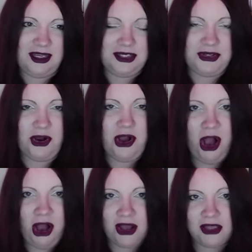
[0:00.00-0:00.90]
in your
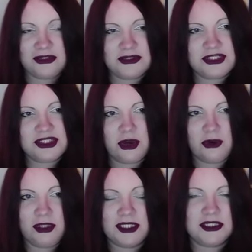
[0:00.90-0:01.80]
heart and
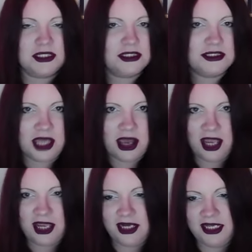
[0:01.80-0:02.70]
soul is an
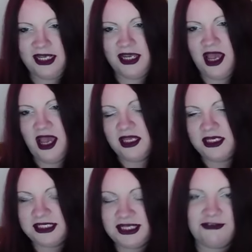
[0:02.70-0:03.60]
entirely
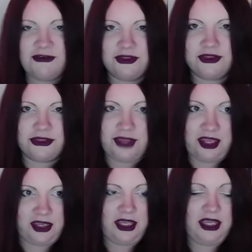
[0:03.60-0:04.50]
different
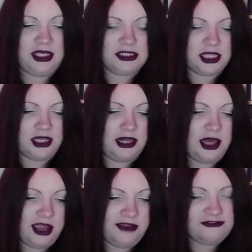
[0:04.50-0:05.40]
thing. It is a
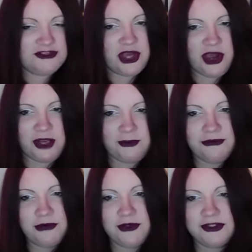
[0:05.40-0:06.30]
lifetime
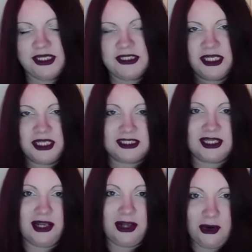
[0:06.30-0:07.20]
process. It's a
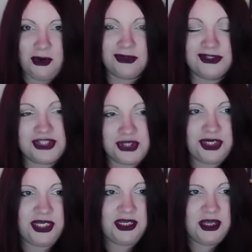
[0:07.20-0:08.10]
long
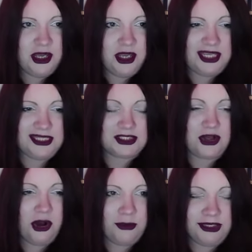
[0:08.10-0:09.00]
journey. It's
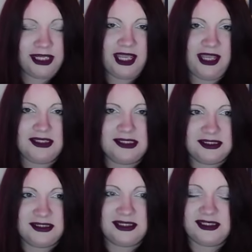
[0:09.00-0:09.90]

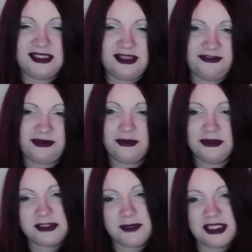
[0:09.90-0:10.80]
complicated. It's
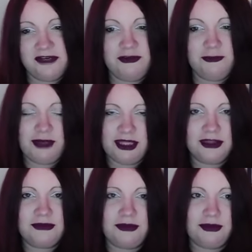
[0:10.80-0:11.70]
difficult, especially if you've been
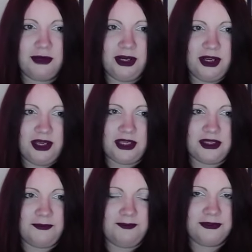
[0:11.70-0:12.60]
through
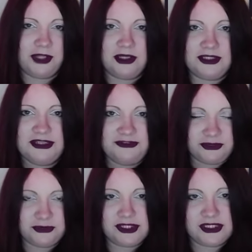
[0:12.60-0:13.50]
a
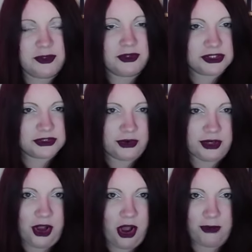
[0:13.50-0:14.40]
difficult experience
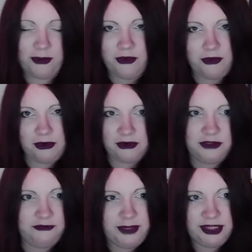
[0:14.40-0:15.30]
growing up or
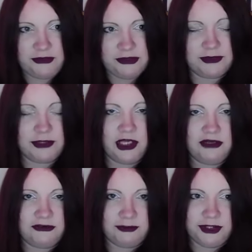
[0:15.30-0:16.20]
you've been through some kind
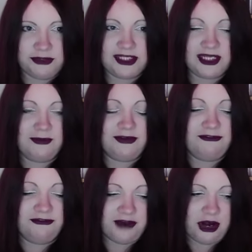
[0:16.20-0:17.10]
of abuse. It can be
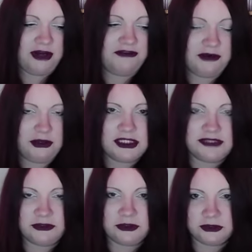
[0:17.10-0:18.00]
very, very
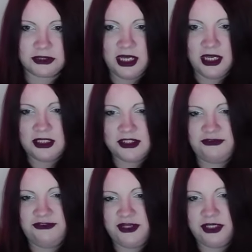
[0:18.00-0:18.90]
difficult to
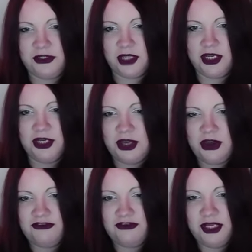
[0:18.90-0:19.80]
feel
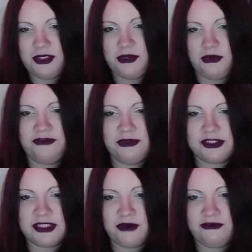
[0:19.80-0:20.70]
enough in and of
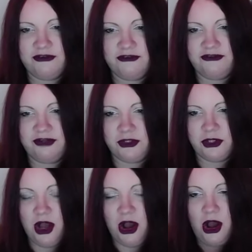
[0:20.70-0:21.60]
yourself and
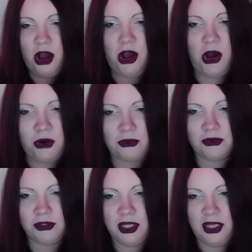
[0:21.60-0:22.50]
feel
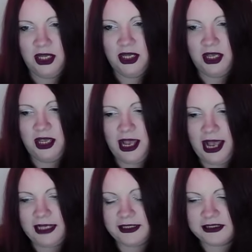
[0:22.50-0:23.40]
whole.
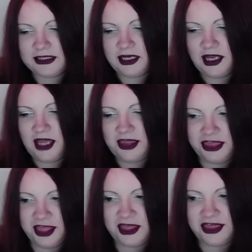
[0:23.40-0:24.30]
And I
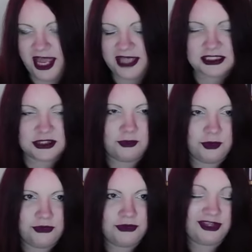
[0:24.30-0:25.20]
think that's the
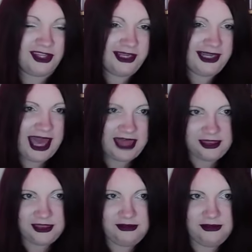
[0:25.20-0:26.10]
wound that let